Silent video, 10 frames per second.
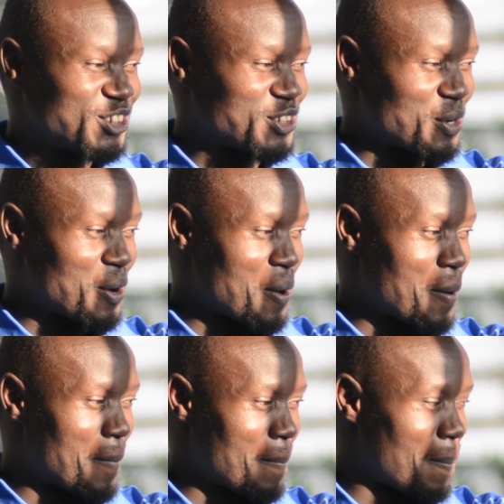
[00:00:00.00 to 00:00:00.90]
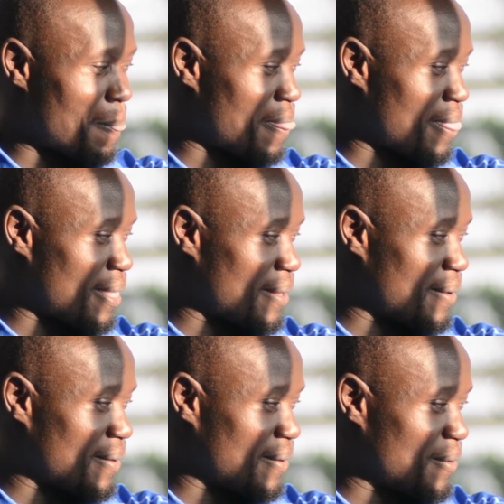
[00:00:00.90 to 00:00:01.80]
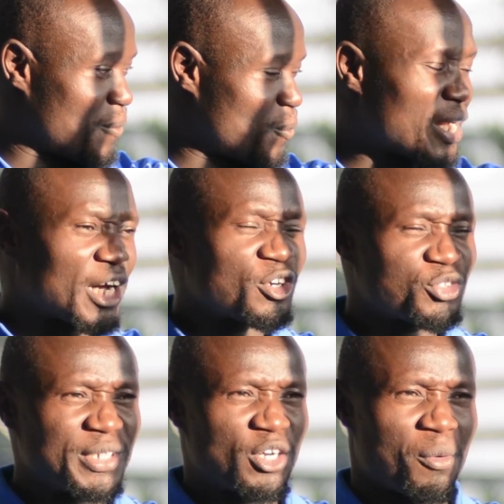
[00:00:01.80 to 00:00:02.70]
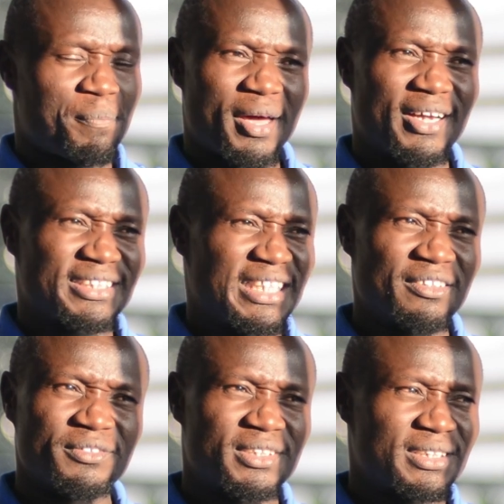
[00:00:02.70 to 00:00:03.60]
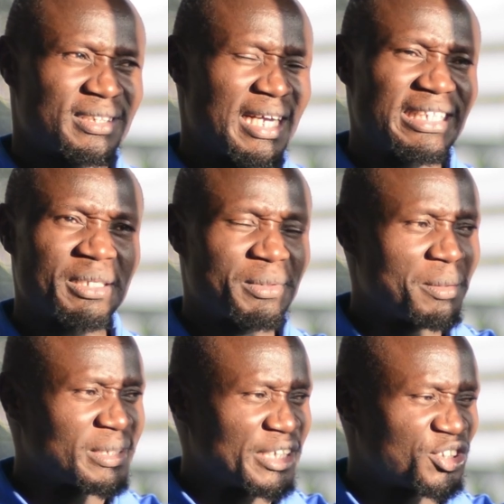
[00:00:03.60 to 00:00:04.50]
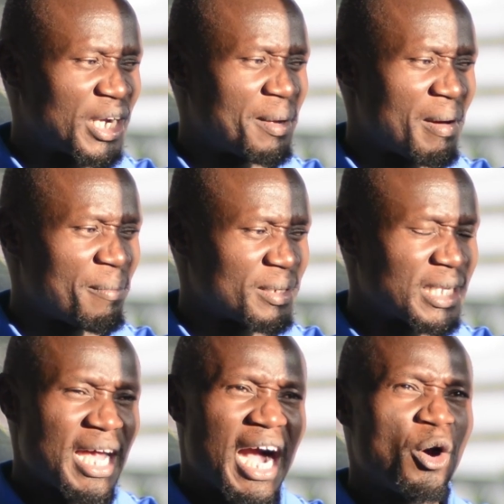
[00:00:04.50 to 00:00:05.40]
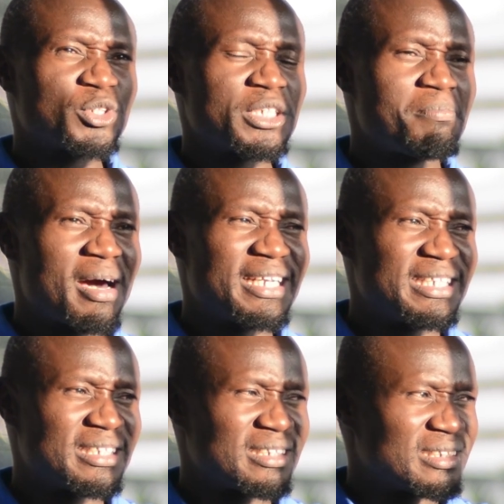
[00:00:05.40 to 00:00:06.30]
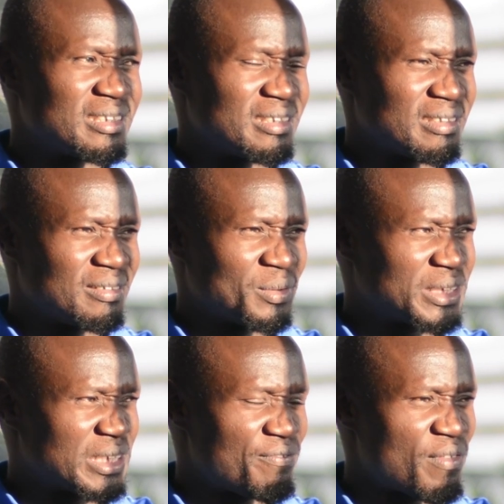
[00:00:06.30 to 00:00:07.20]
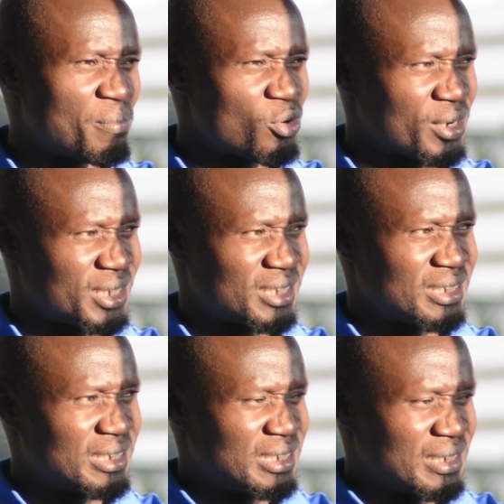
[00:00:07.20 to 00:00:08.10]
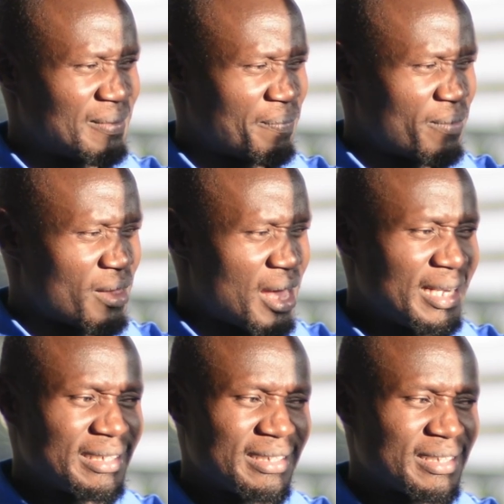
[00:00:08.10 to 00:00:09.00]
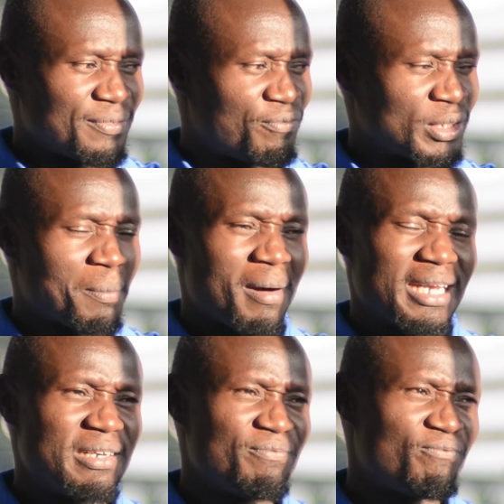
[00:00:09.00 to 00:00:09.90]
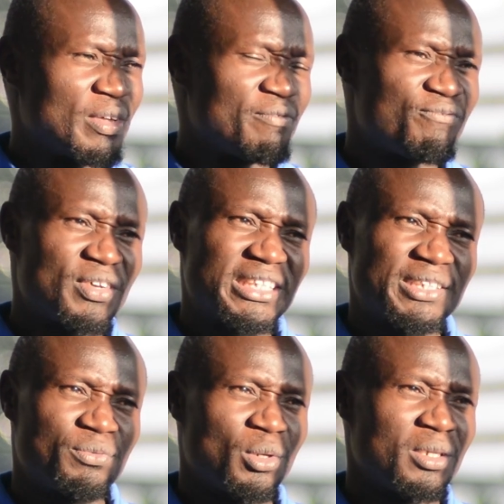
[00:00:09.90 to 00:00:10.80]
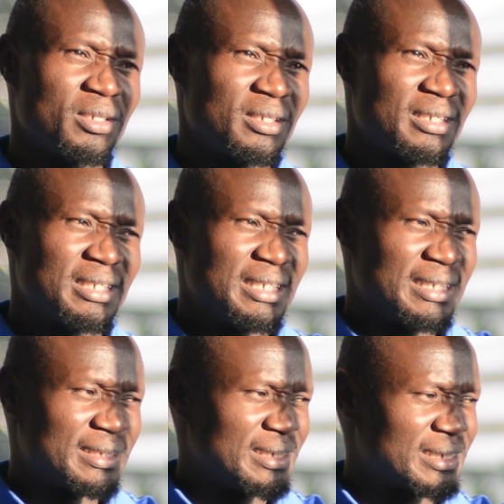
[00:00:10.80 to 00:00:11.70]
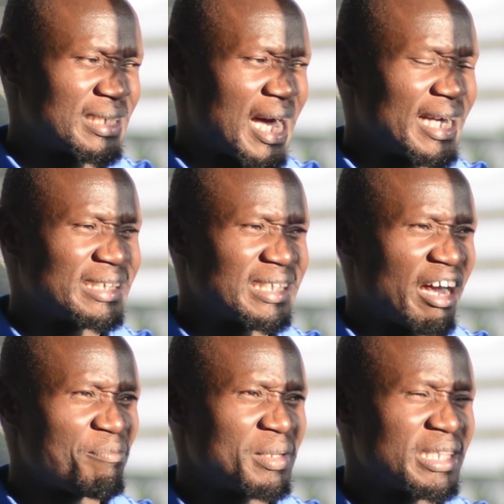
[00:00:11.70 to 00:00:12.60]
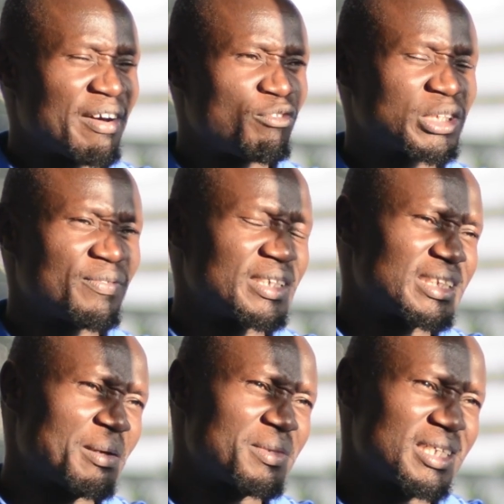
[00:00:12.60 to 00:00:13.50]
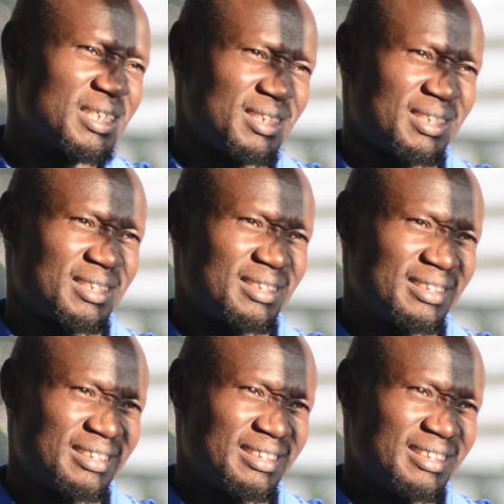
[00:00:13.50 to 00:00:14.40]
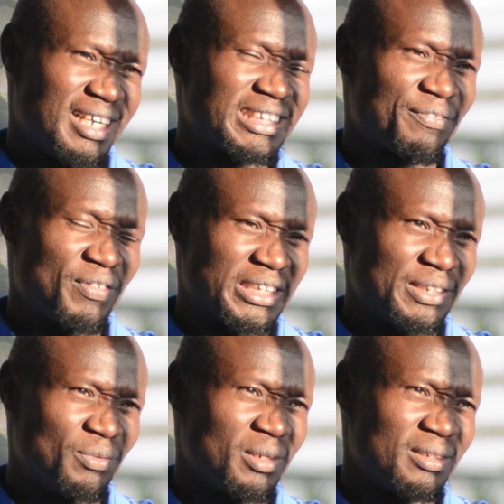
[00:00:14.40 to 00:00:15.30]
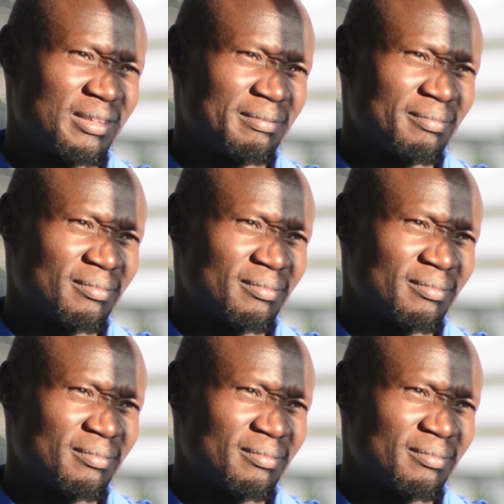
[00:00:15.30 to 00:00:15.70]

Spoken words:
So we cannot really compare ourselves. And sometimes I try my best. I was in Berlin, was it in February? And for the Berlin Film Festival, these guys have been there for 70-something years as a festival.